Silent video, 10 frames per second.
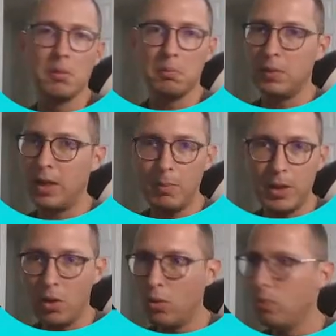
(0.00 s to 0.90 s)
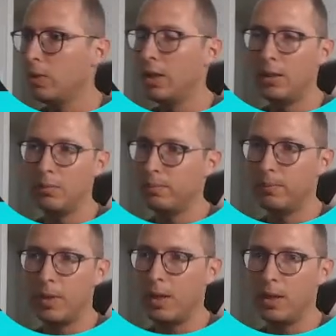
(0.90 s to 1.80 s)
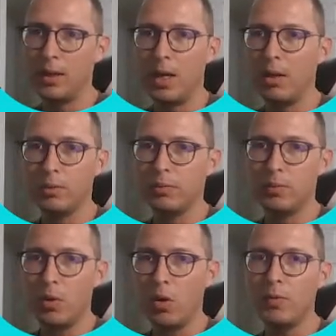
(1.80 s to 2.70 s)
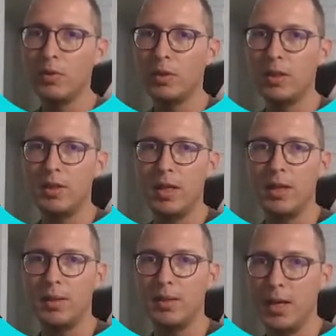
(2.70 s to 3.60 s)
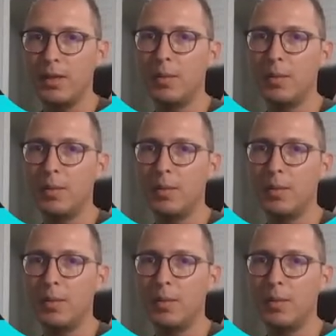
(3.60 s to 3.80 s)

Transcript: let me know, and I'll obviously take them